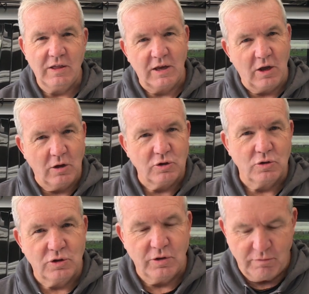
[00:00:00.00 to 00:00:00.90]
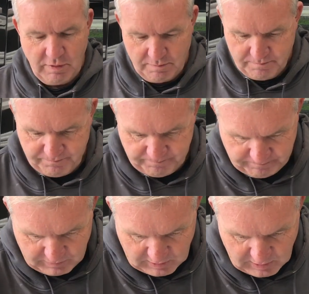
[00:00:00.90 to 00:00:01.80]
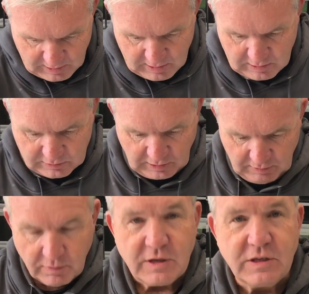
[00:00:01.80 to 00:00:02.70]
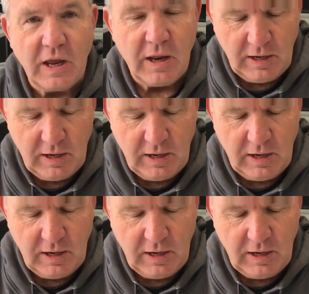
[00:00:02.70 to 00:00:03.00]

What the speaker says: that goes onto the rim. So here it is down